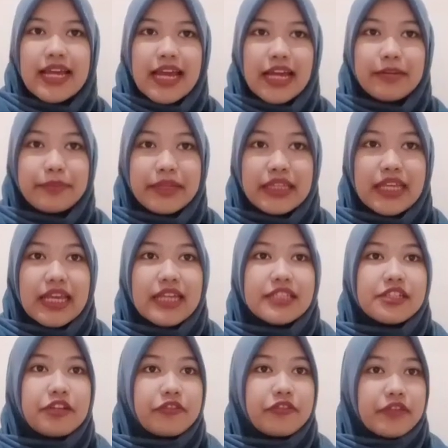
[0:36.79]
and PT
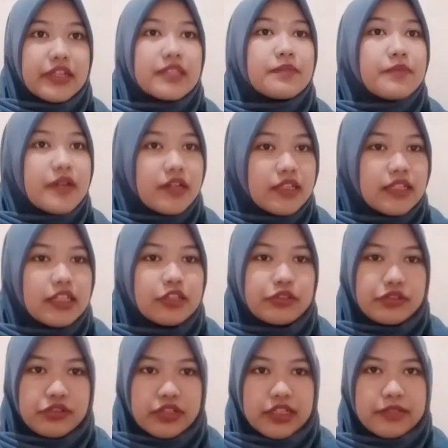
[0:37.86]
Asian Best Marine
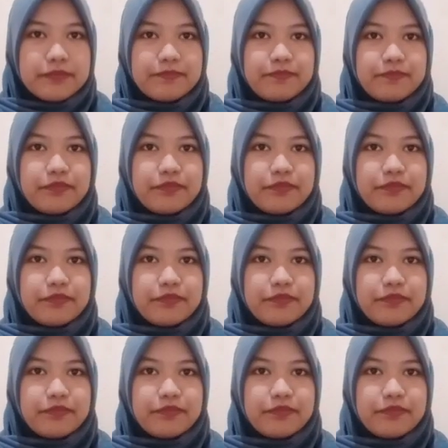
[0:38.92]
Industry.